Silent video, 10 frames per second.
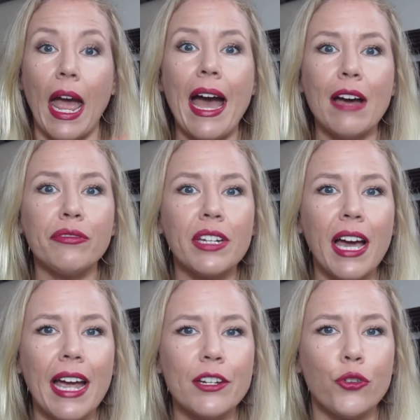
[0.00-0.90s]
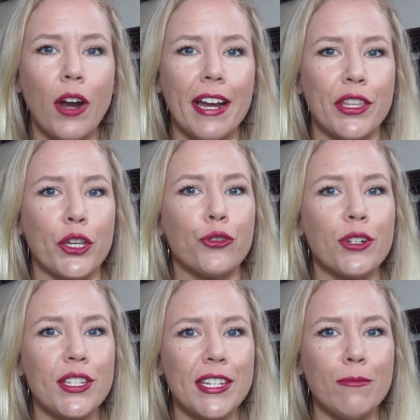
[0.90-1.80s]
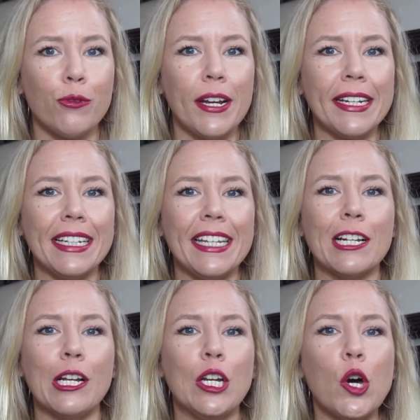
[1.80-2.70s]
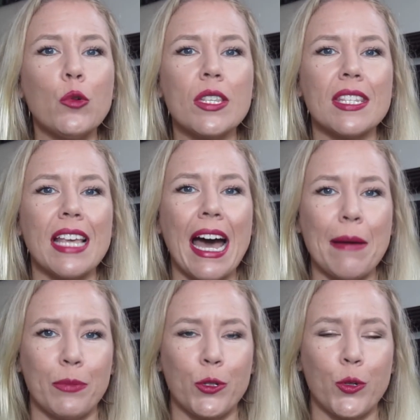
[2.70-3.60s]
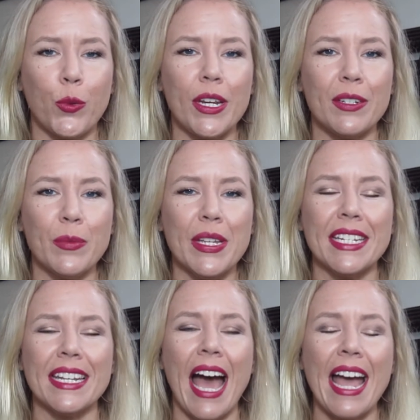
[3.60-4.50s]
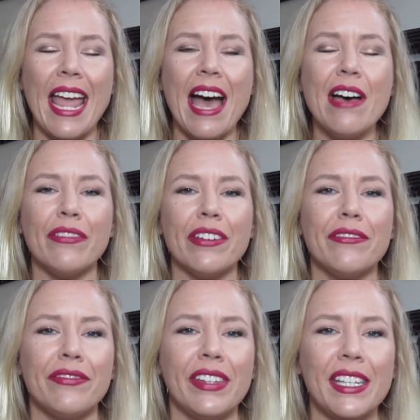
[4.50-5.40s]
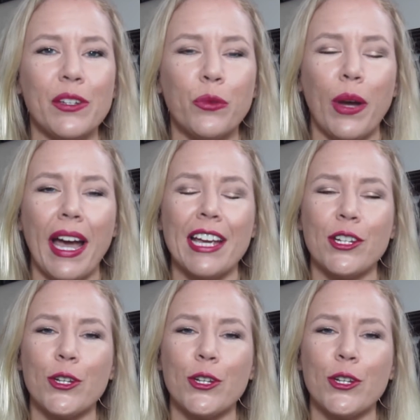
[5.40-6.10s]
After I tried the Christie Brinkley close-up treatment, and I have a video where I